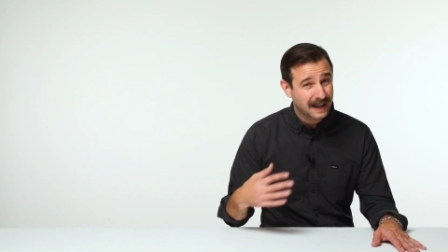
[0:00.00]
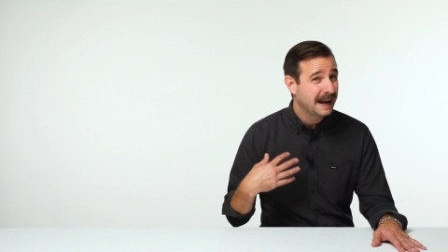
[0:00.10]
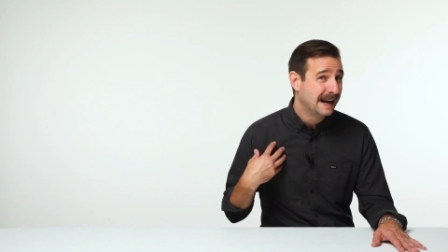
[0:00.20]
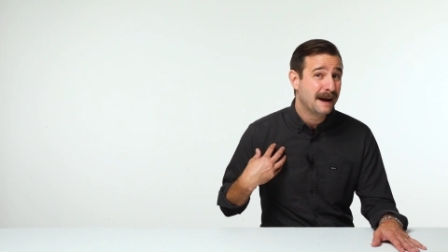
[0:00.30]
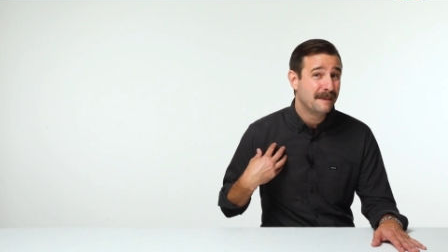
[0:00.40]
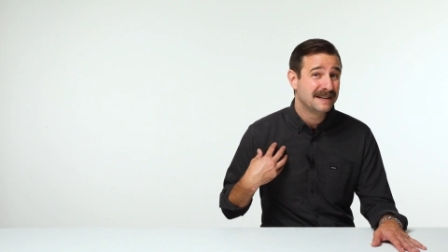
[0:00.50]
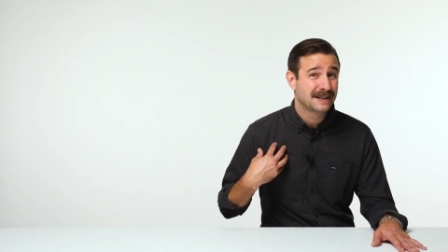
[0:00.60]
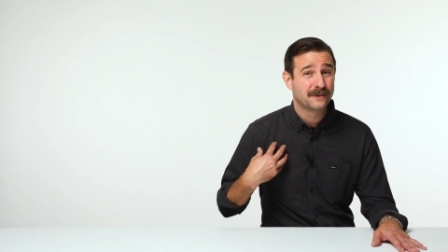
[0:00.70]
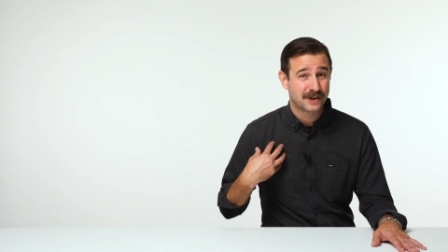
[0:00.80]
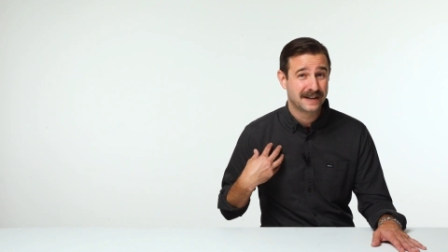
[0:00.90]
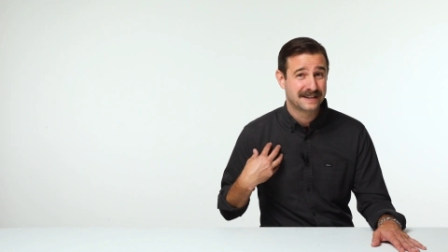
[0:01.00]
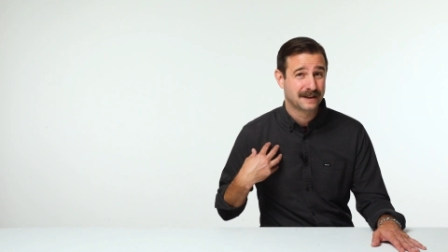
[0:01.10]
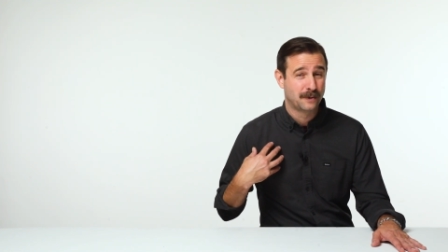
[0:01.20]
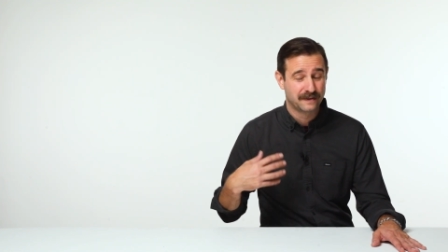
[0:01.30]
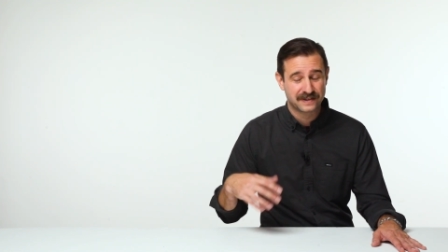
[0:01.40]
And I myself tried to
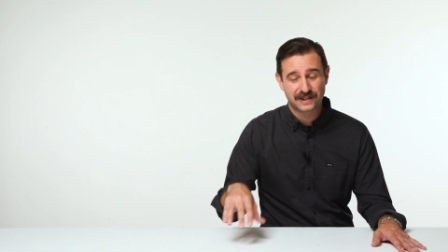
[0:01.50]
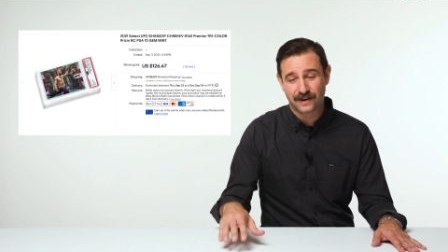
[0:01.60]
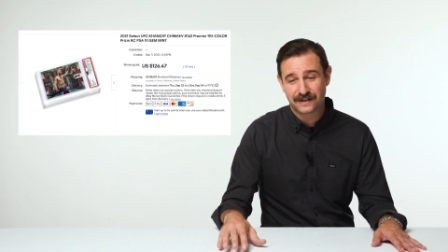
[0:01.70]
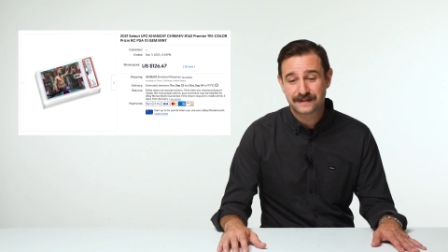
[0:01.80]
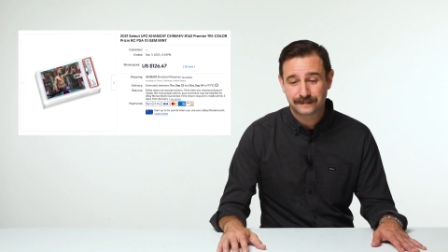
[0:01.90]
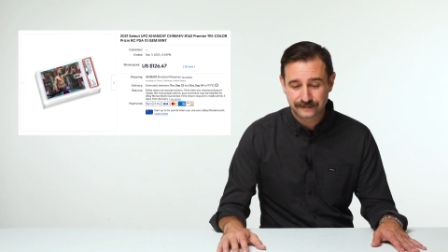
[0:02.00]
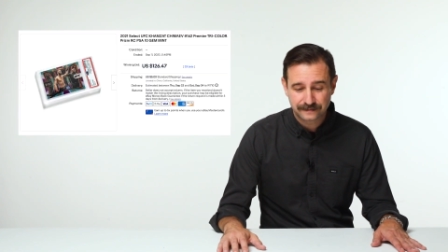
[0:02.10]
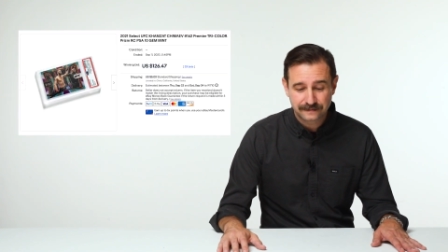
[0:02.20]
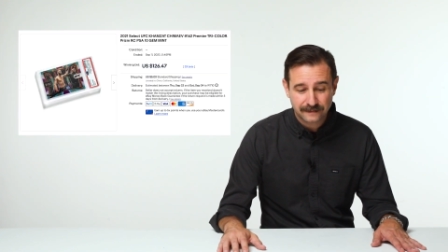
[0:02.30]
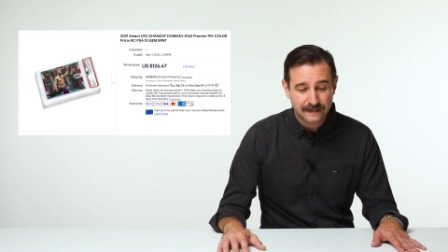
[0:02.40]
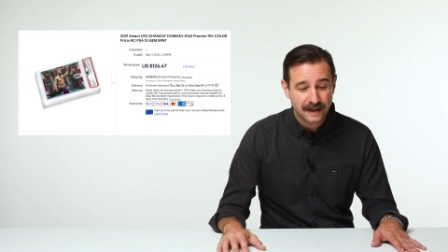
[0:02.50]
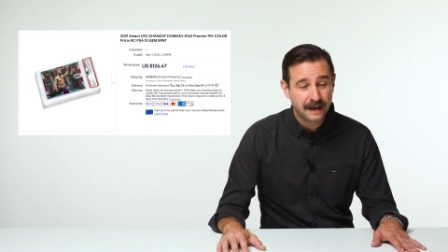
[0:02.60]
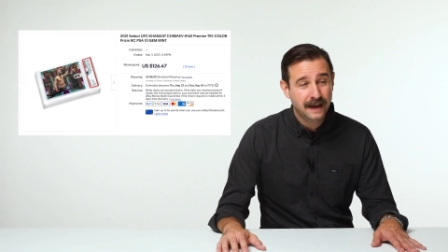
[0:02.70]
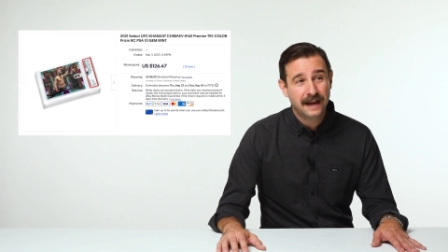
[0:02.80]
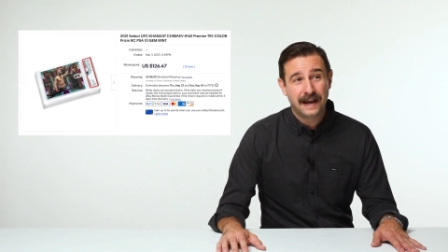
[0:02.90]
sell one of his cards,
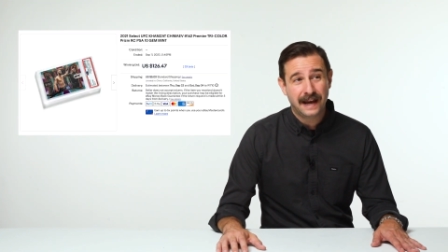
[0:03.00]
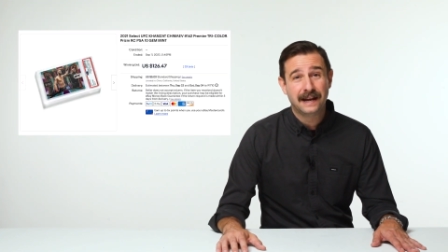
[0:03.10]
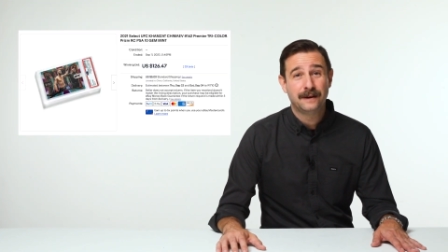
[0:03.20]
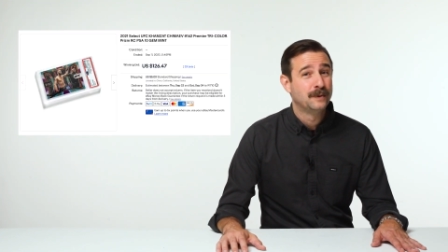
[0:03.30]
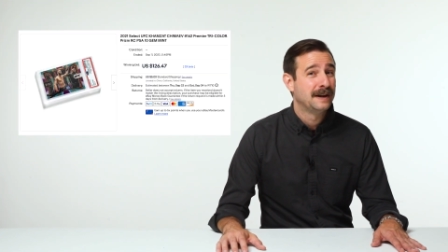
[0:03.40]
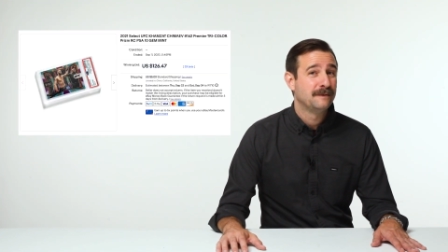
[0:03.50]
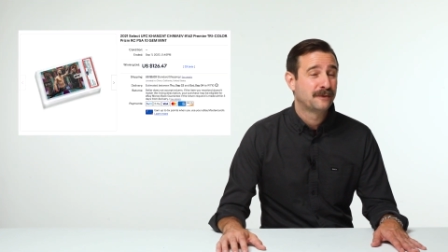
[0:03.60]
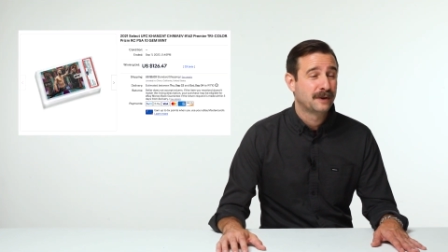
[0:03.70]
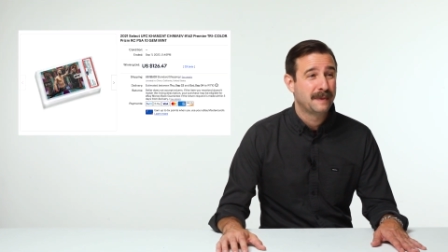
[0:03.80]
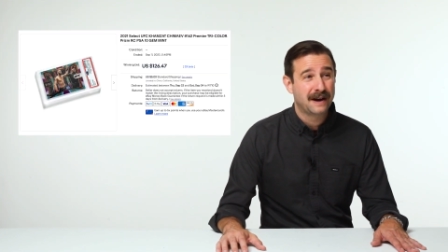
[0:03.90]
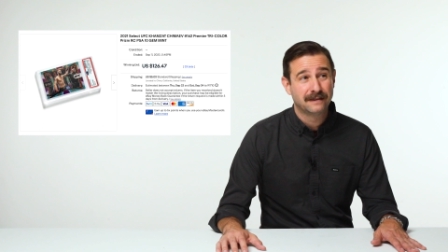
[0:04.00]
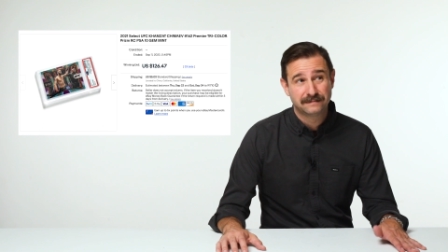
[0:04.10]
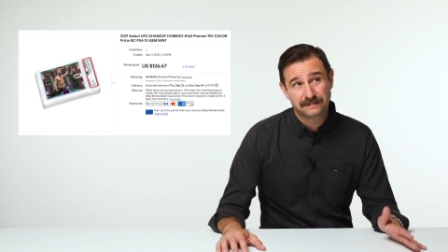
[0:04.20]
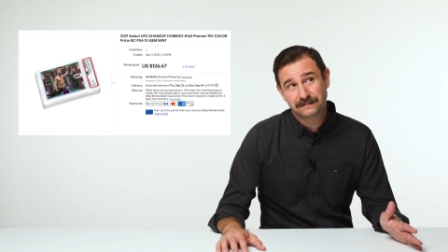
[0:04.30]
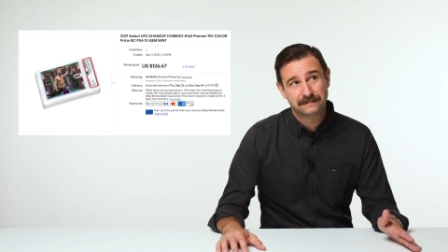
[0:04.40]
and it went for
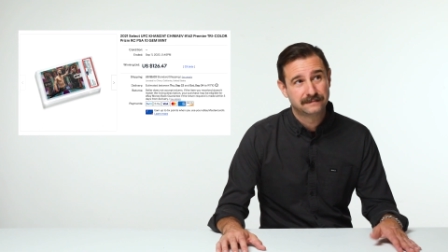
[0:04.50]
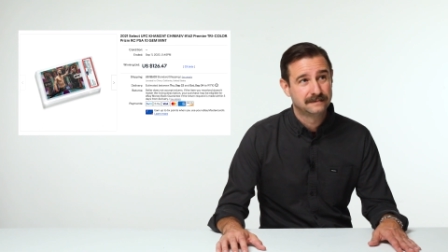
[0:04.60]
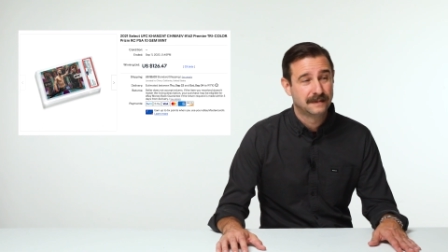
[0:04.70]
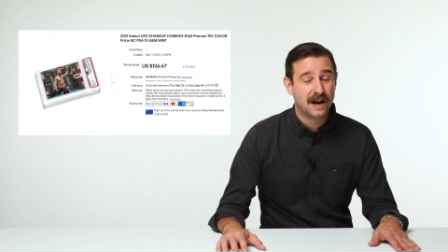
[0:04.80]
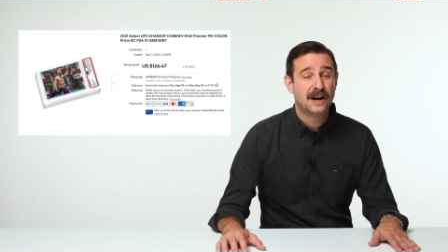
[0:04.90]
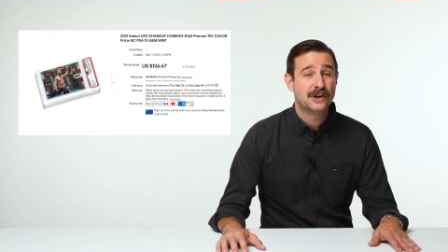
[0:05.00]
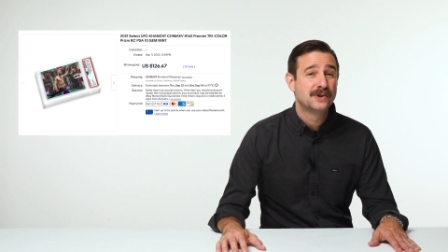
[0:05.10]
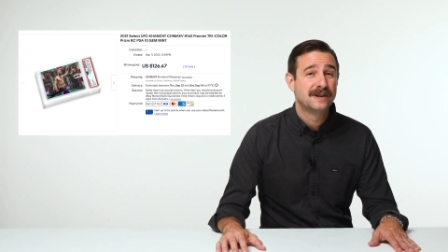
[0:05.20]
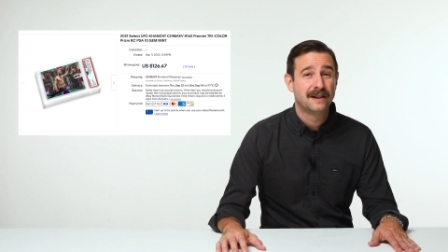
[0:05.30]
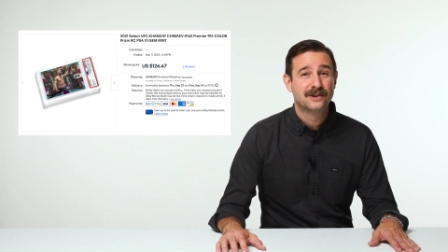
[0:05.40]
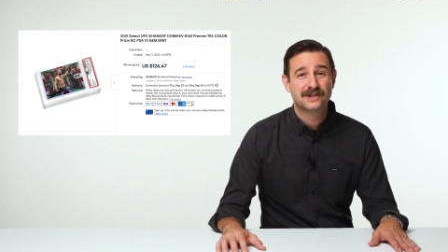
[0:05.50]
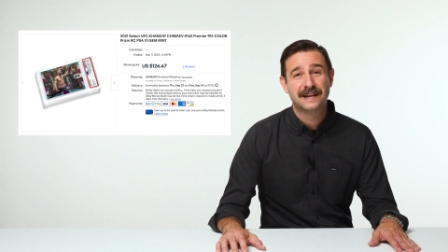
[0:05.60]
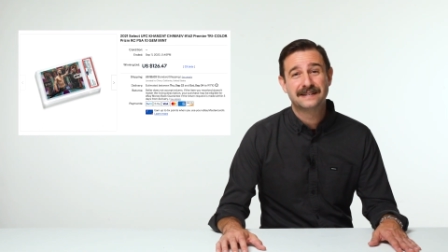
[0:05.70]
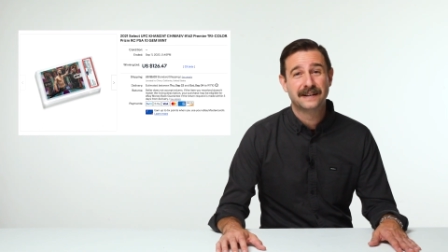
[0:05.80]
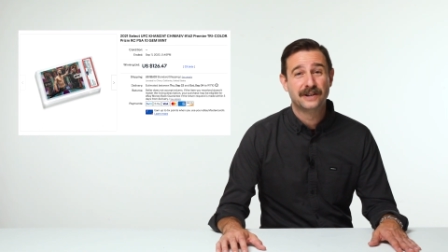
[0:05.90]
about $100
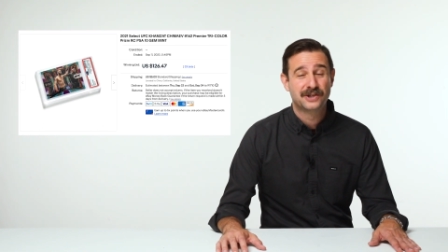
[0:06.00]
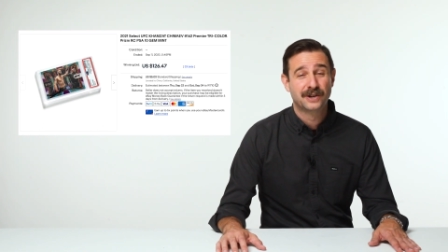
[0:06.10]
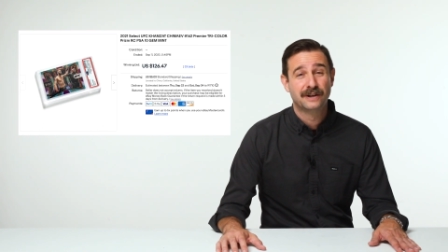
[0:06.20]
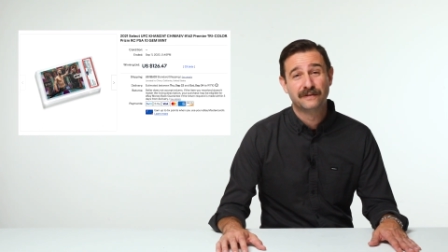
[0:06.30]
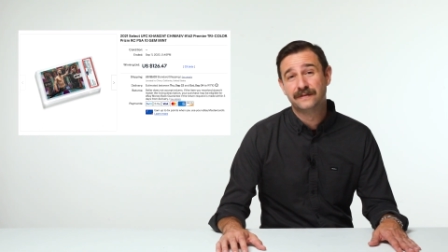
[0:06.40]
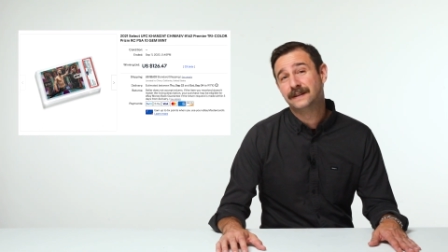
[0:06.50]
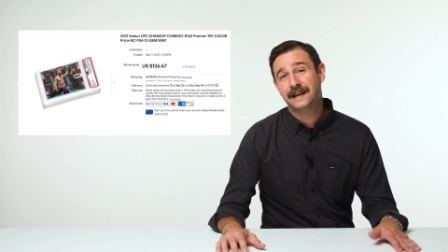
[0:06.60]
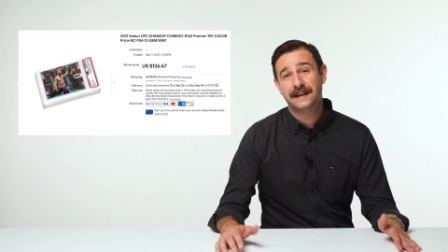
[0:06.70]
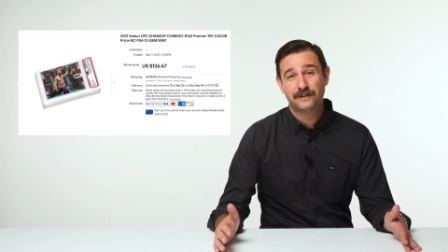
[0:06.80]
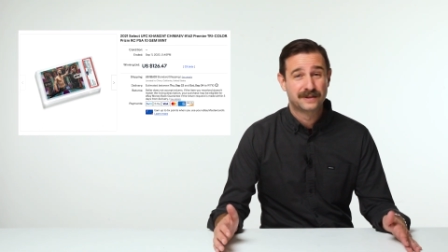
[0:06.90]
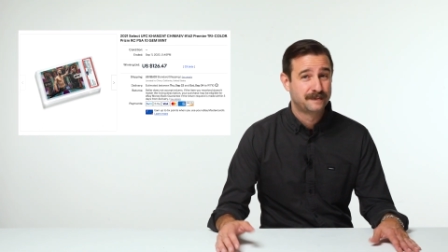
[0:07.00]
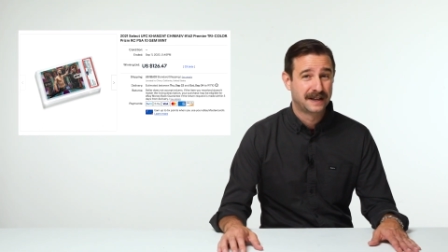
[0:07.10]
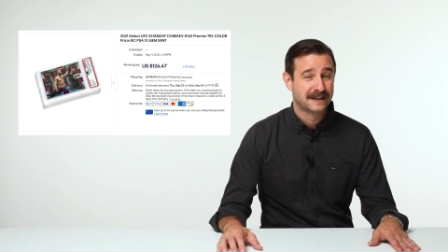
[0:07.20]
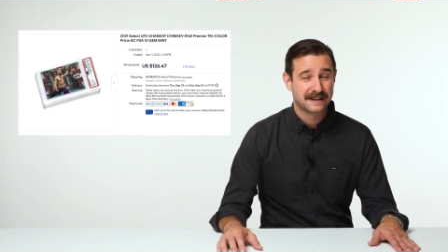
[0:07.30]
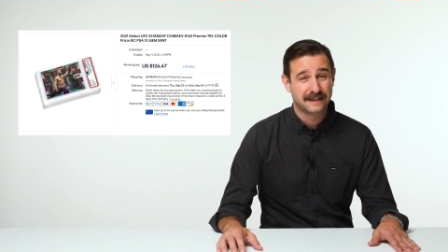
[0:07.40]
less than it should have. And it was
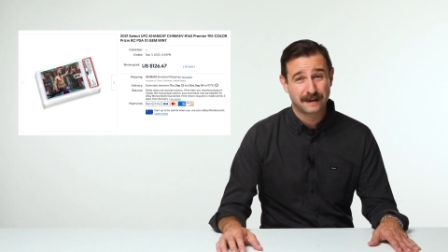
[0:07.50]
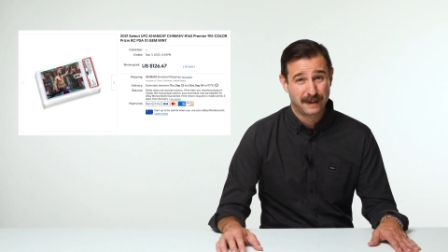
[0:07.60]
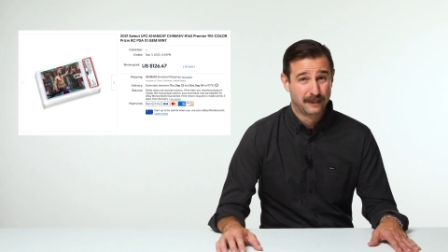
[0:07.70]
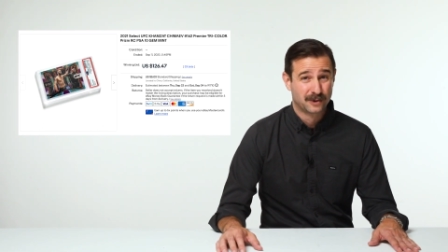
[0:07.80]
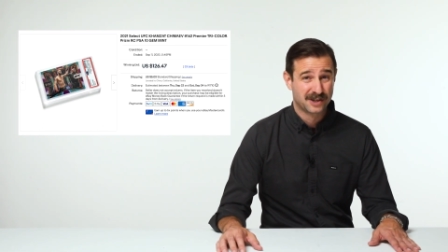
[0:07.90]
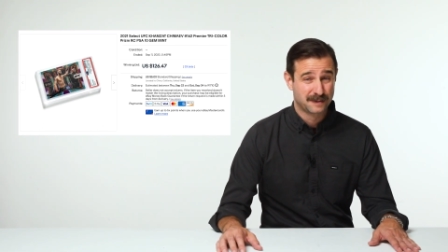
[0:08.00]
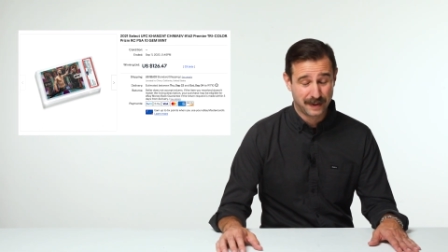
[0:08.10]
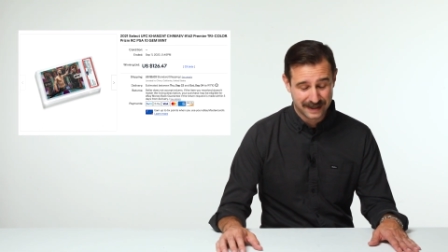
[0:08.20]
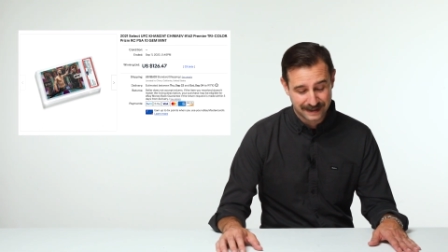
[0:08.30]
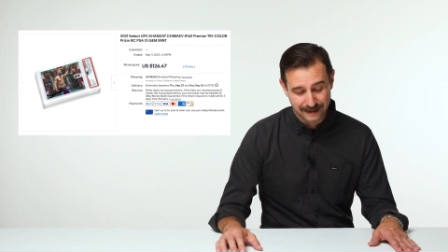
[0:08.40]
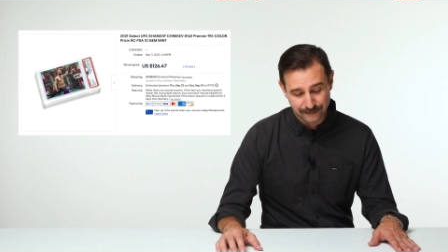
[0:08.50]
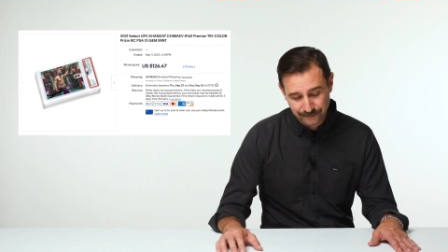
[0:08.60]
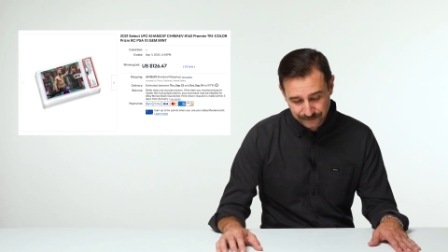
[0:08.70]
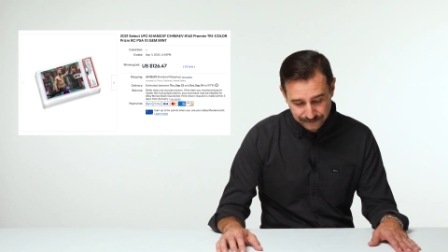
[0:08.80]
because I think people are just pissed at him.